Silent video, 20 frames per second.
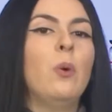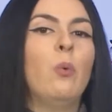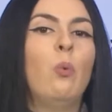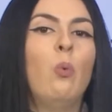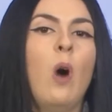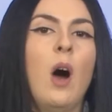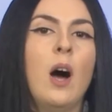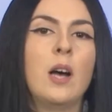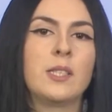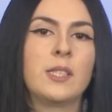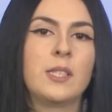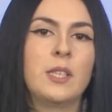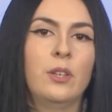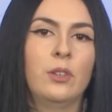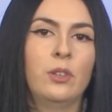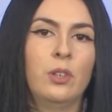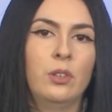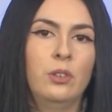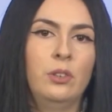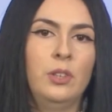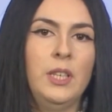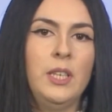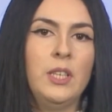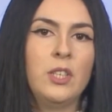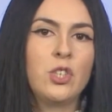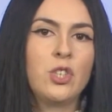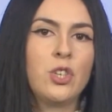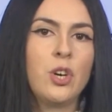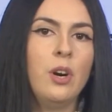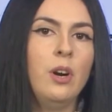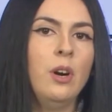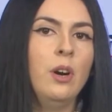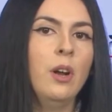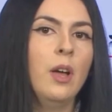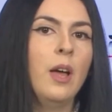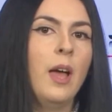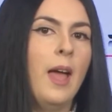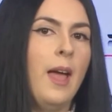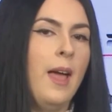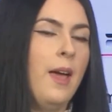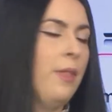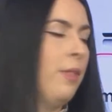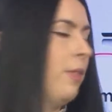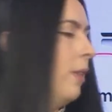wasn't a teacher. And